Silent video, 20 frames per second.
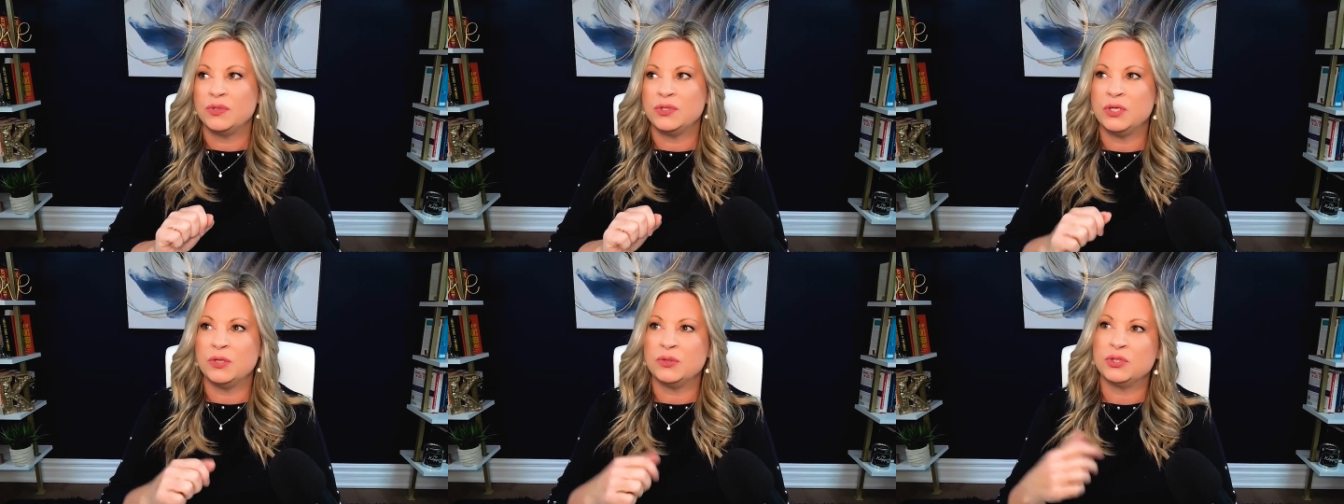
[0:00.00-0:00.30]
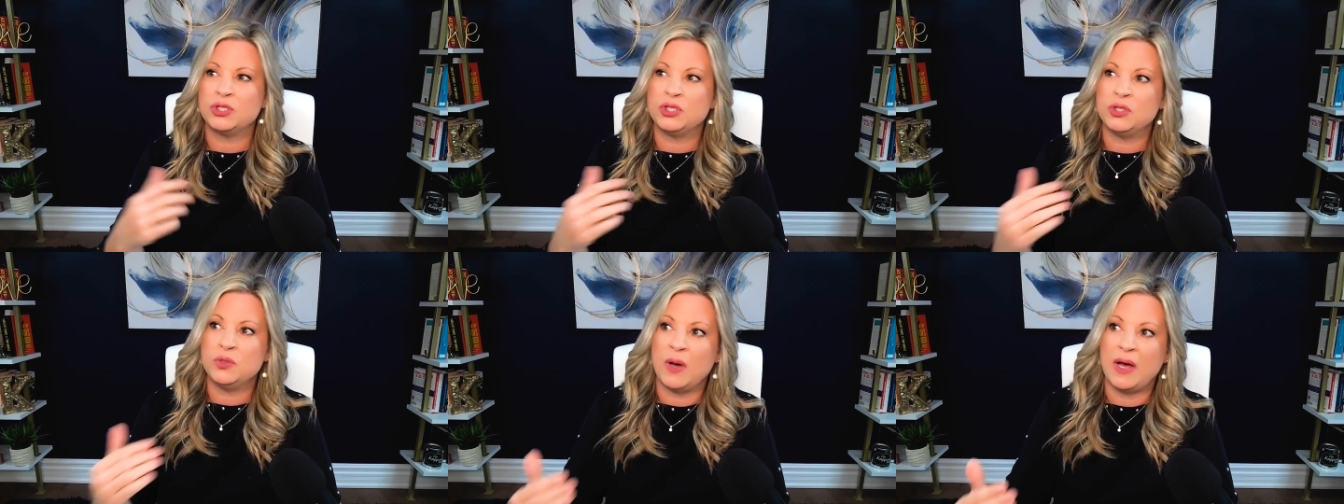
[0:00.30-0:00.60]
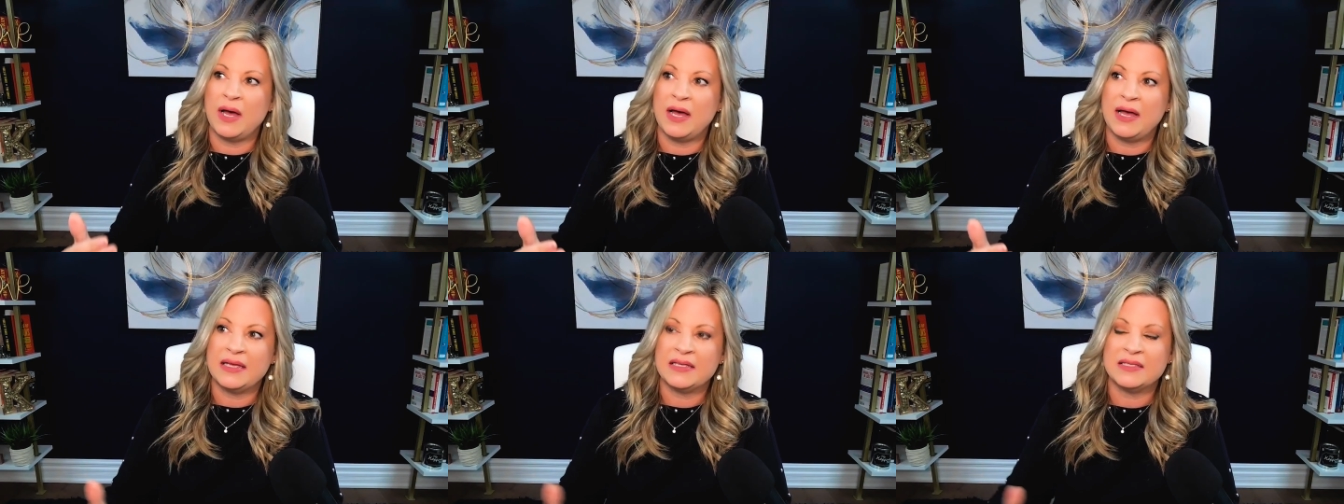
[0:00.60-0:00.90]
do, do
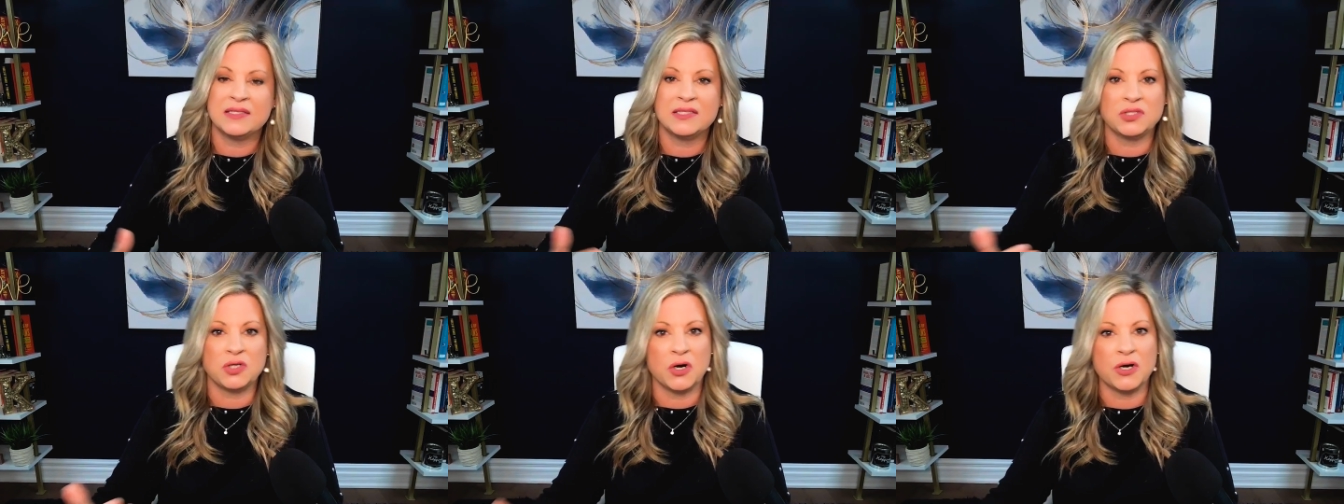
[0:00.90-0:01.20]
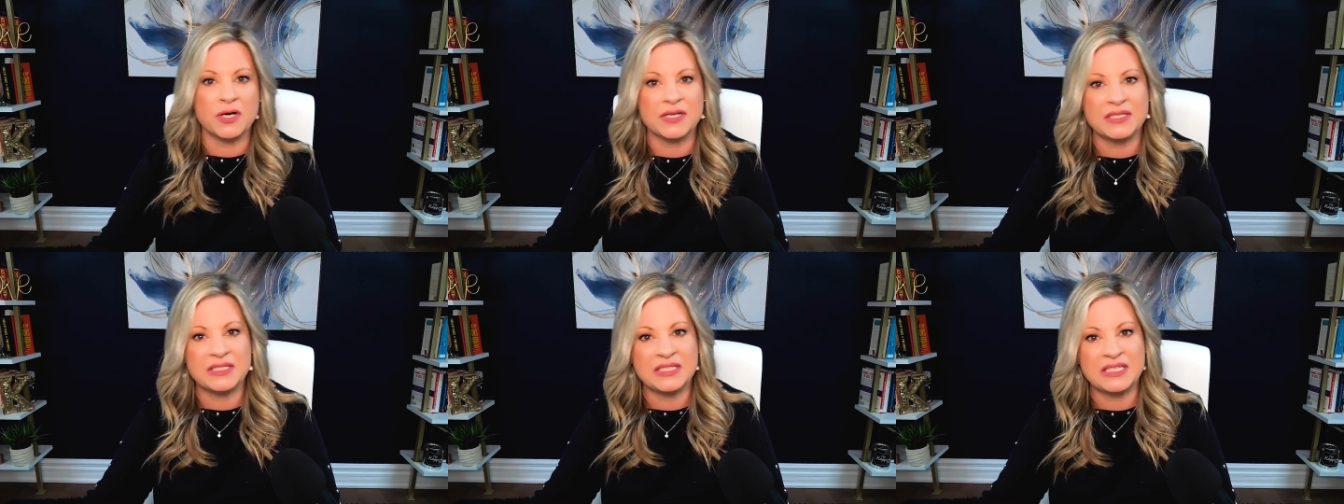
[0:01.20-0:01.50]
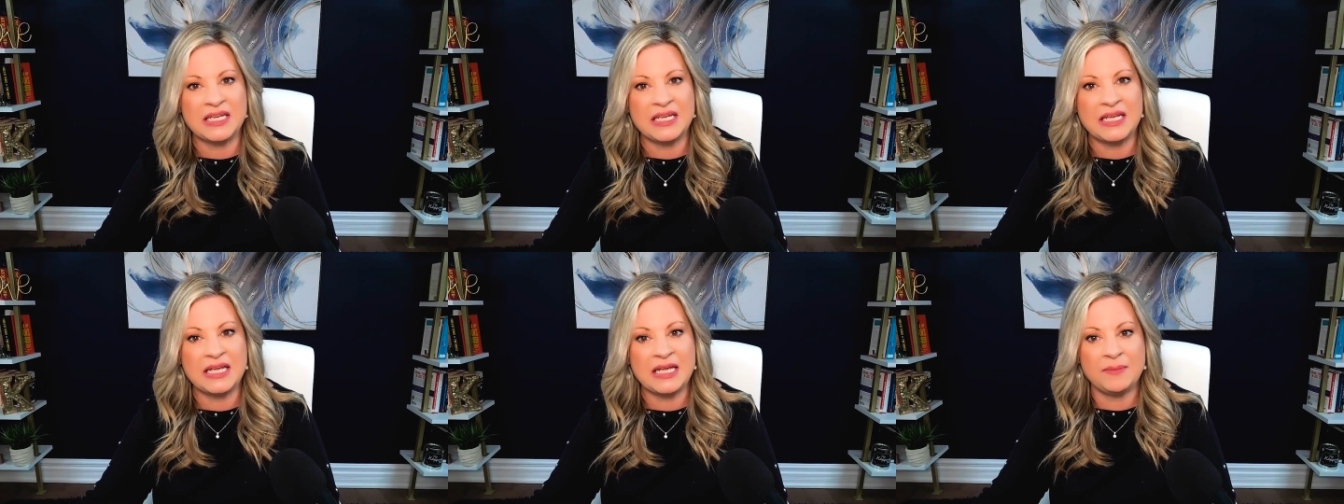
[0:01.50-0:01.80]
I start a
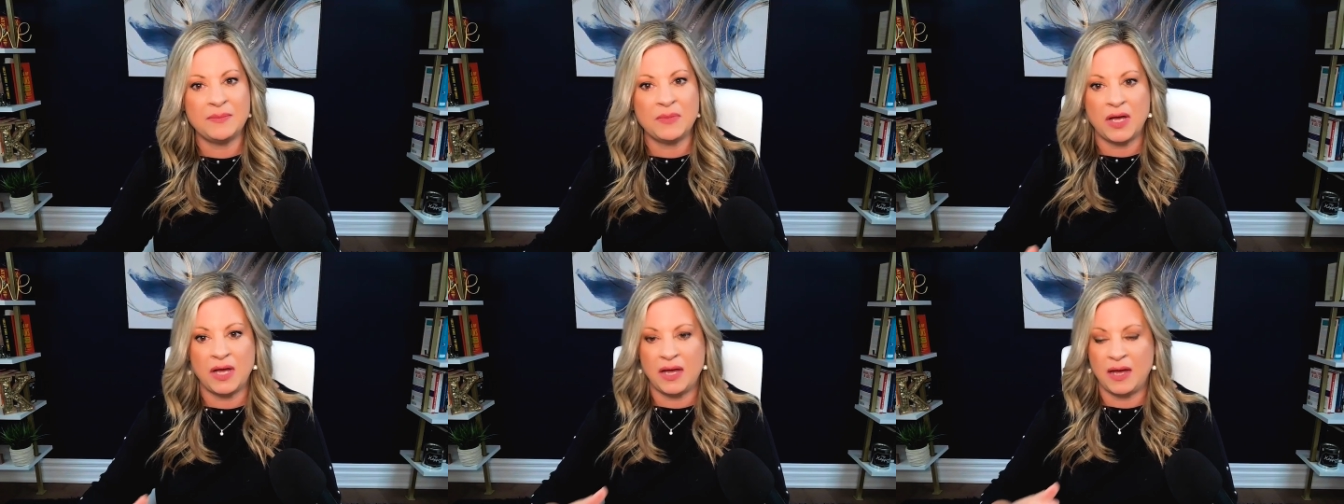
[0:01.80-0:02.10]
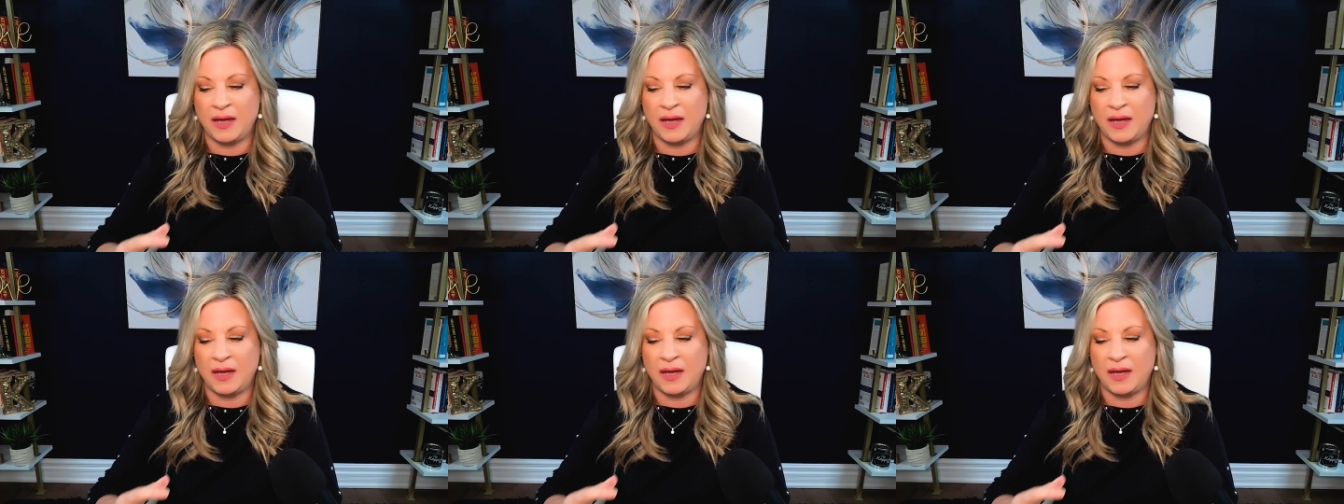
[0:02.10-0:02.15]
team?